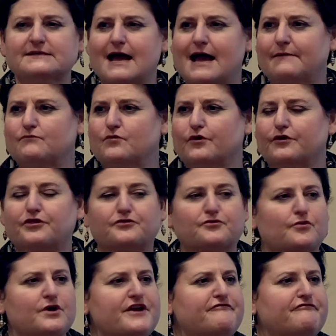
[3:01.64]
time we're
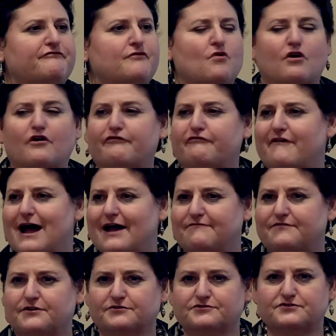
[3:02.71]
3, 4, or
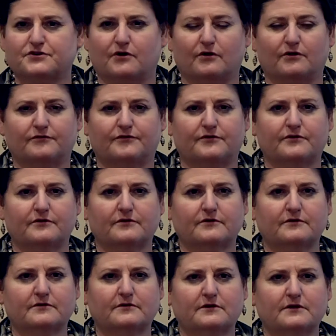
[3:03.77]
5 years old.
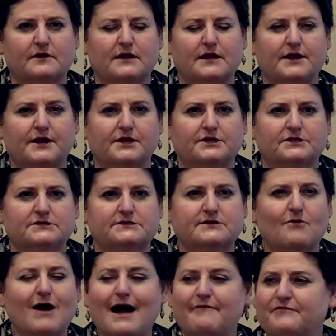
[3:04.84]

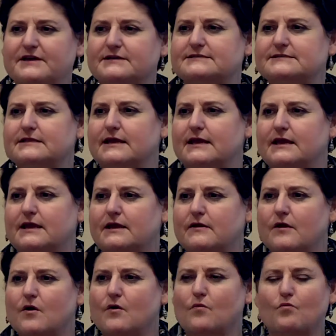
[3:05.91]
So obviously,
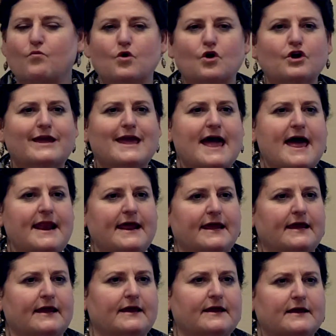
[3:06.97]
we're
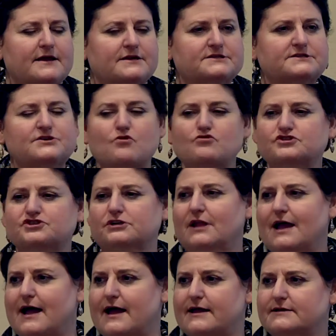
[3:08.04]
getting
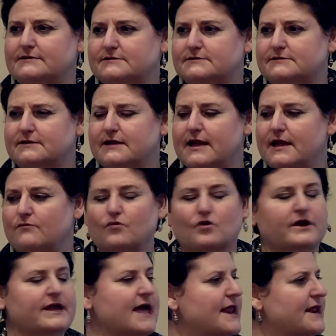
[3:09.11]
socialized and
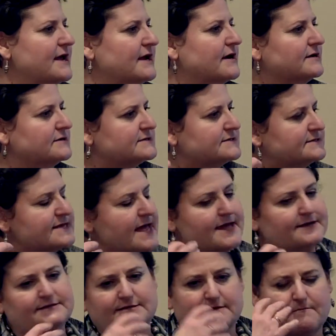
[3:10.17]
we're getting
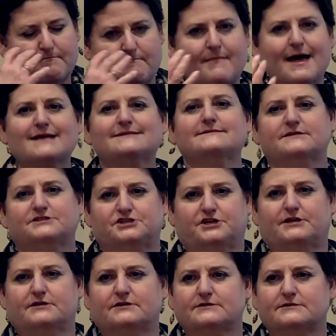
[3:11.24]
sent
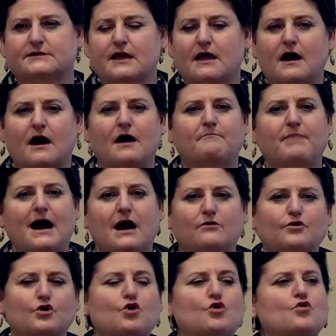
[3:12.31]
messages
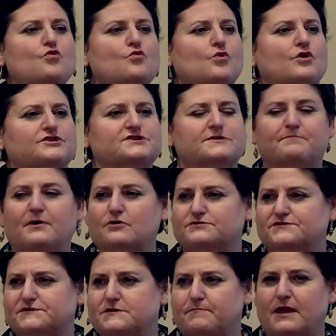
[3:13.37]
about who we're
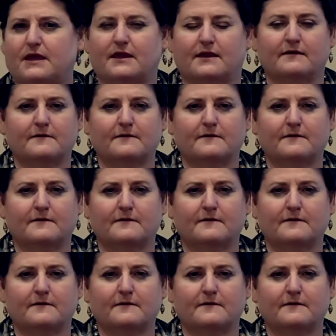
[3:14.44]
supposed to be.